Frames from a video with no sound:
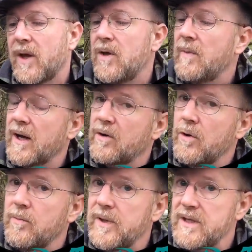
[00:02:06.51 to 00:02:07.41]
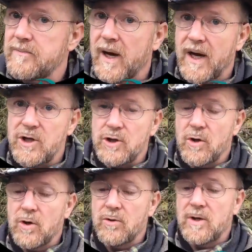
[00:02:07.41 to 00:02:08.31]
You might group these by
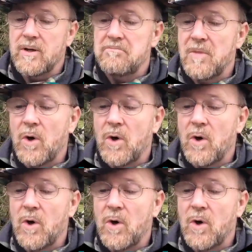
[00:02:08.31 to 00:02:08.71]
genre,